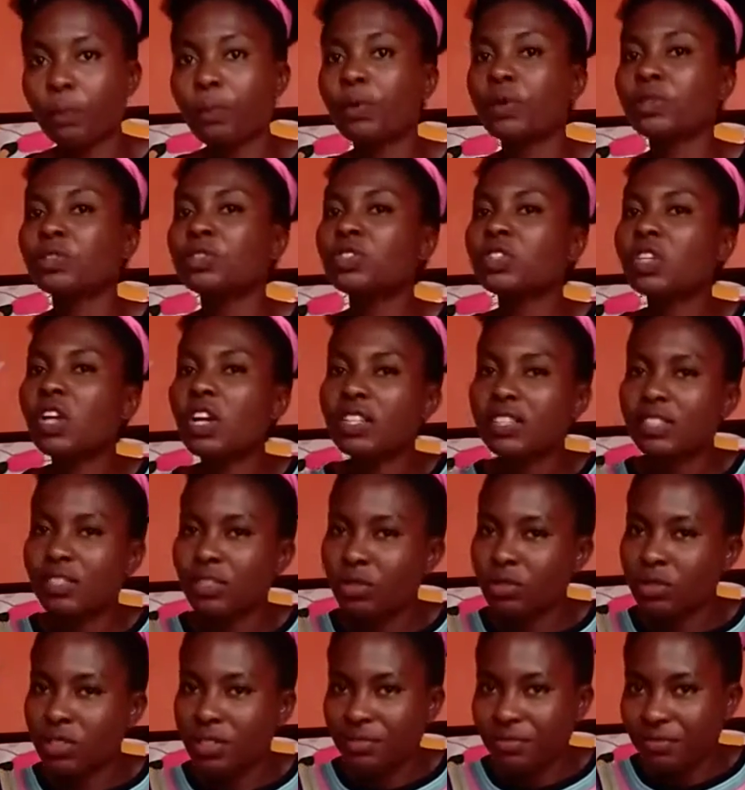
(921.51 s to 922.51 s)
but not
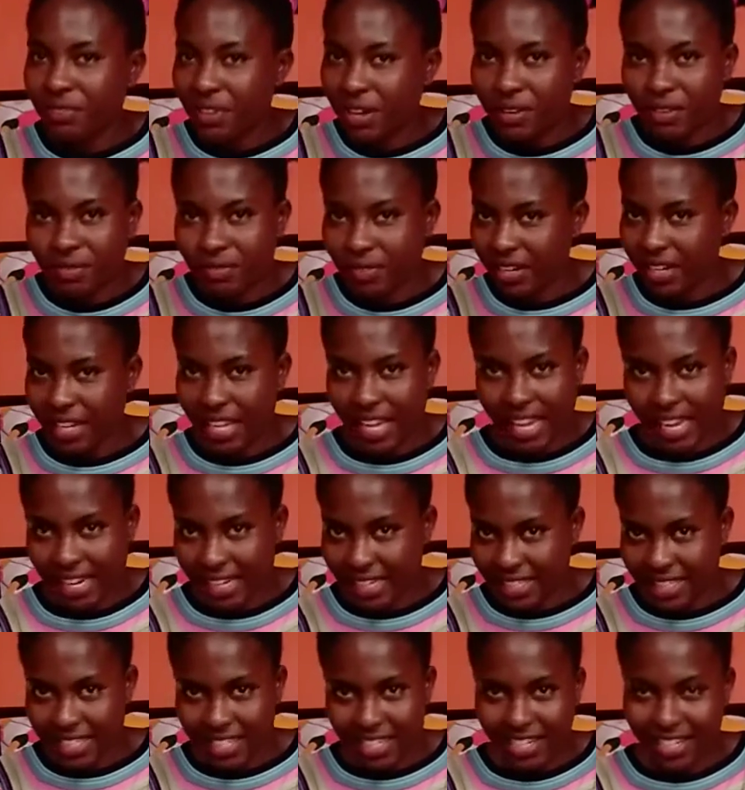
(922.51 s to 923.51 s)
to the very, very
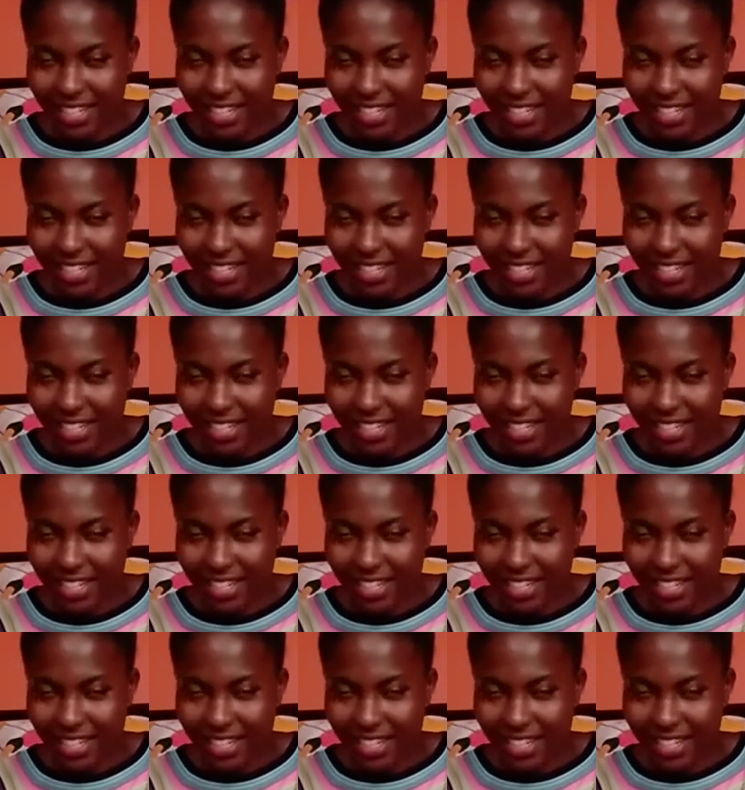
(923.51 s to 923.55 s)
end.